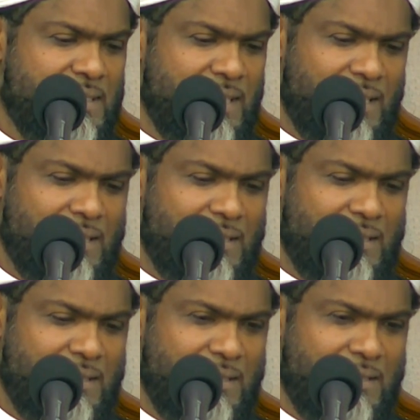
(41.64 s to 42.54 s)
Brother
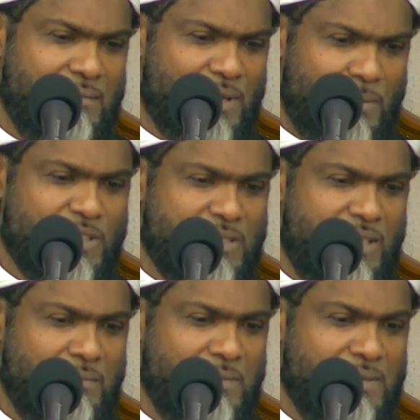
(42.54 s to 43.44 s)
Abdul
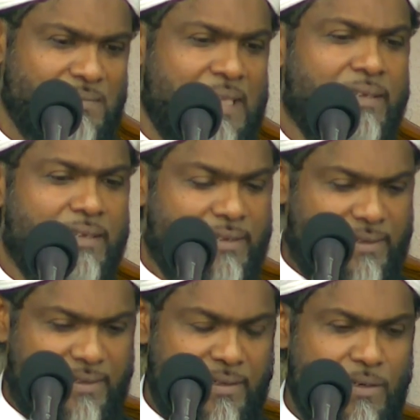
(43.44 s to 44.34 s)
Salam?
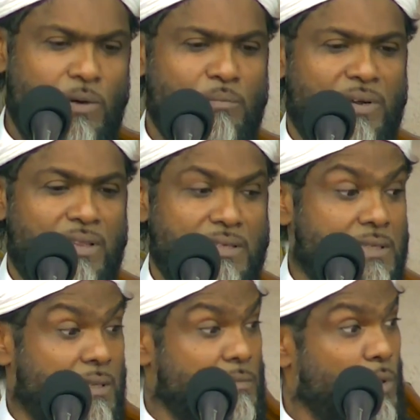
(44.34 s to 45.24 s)
You know, one brother
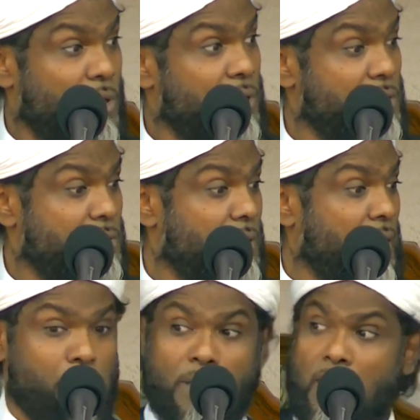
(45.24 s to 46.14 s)
said, this brother doesn't
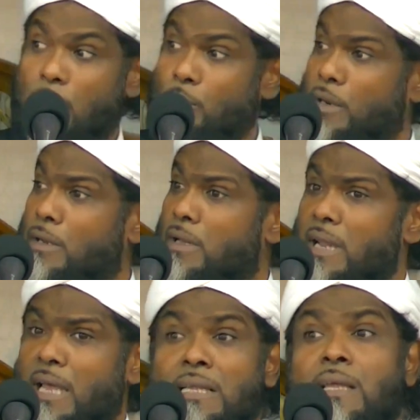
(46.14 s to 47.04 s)
like me, that brother
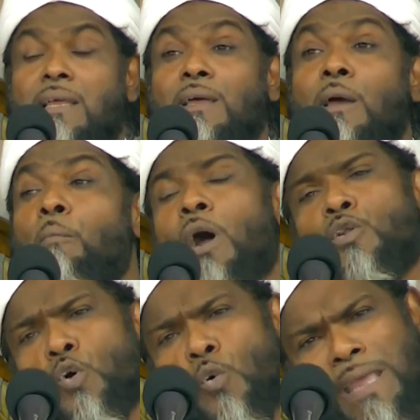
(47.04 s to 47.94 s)
don't like.
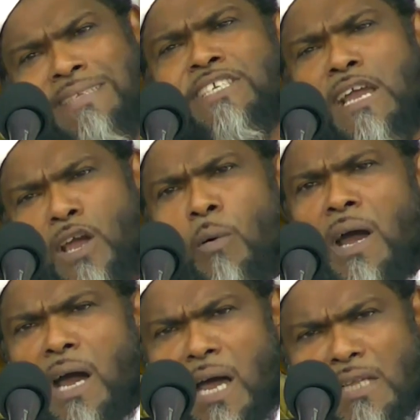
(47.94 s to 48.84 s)
But do we check
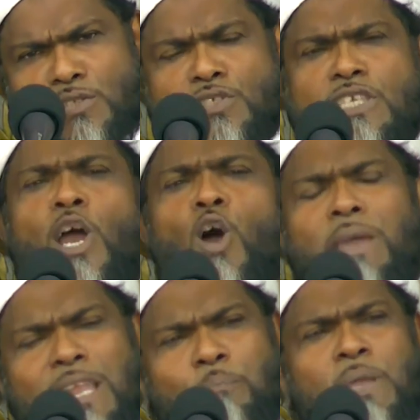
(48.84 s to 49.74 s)
our hearts to see how
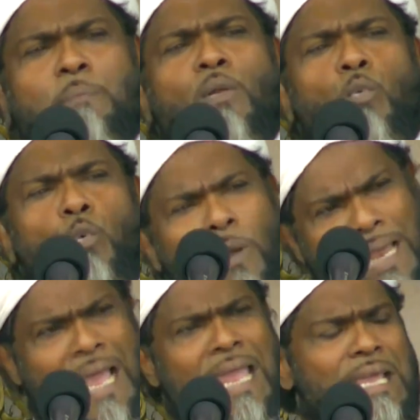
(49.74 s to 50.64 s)
many people we
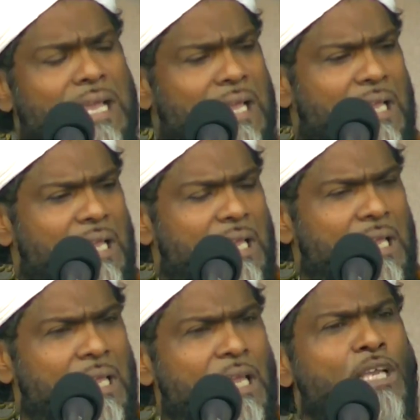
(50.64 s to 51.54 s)
like?
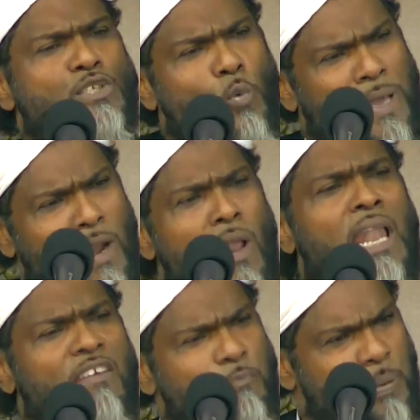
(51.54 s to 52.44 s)
So we
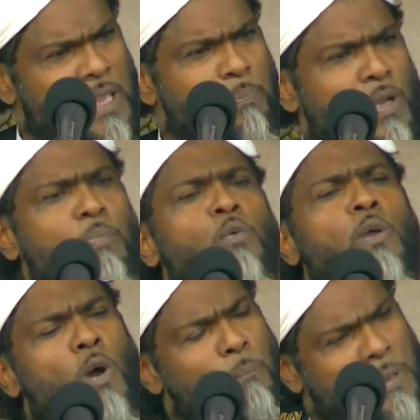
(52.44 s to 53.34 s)
don't love people, but
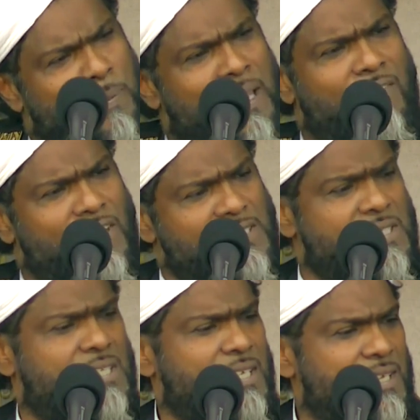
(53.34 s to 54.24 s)
we want people to love us.